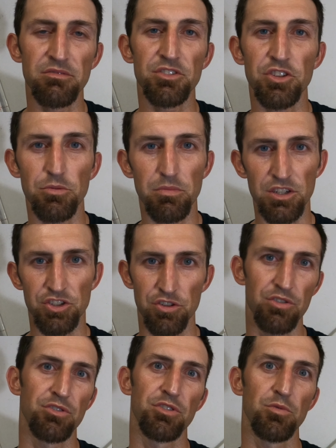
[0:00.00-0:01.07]
So be
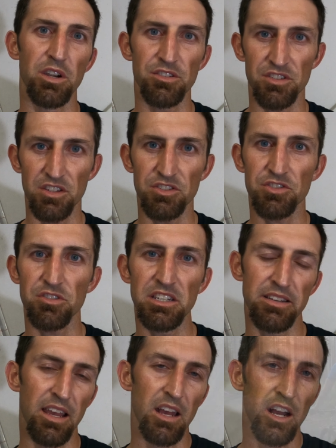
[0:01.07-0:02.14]
sure to wear sunscreen.
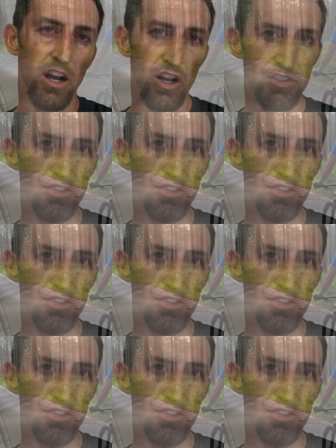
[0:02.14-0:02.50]
Also,